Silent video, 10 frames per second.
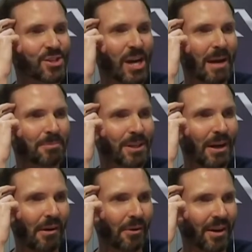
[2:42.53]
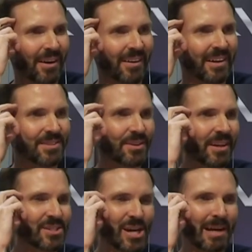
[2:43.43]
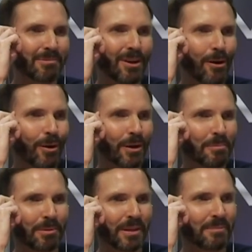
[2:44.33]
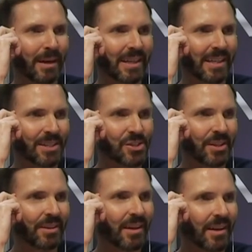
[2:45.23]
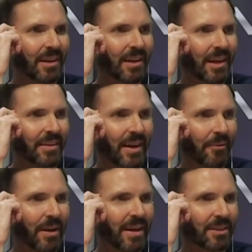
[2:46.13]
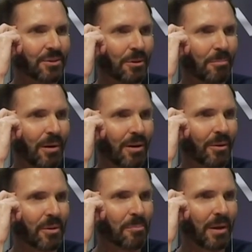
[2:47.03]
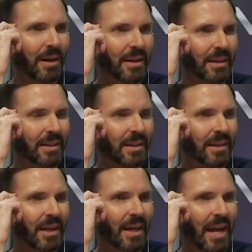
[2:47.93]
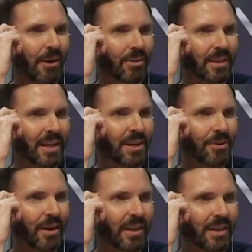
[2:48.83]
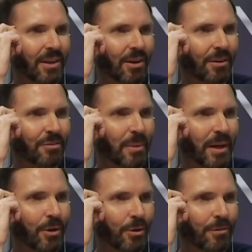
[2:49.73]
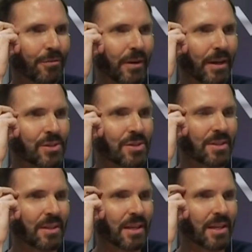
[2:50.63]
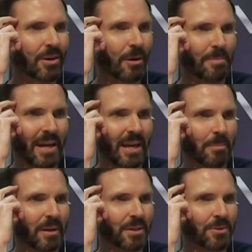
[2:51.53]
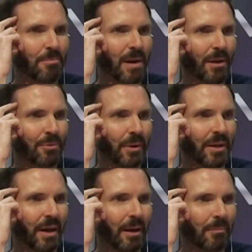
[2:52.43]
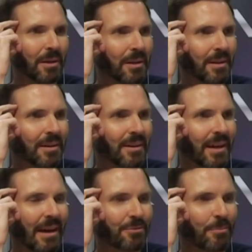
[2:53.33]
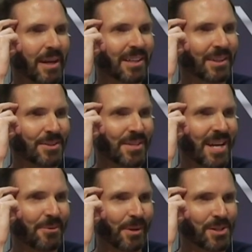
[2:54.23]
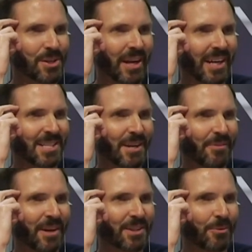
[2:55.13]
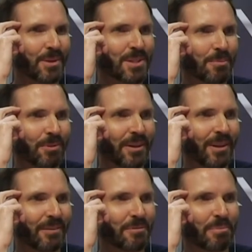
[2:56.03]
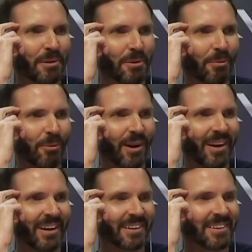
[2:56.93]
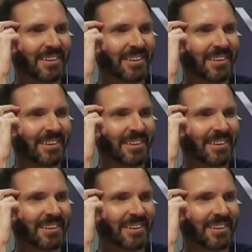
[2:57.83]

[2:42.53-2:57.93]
Chopped Coke. All right. So I chopped Coke on a plate in my kitchen, and then I ran out to a bar with a buddy. An hour later, I get a call from my girlfriend. She's in the ER panicked because her mouth went numb after making a sandwich. I guess I forgot to rinse the plate off and put it away.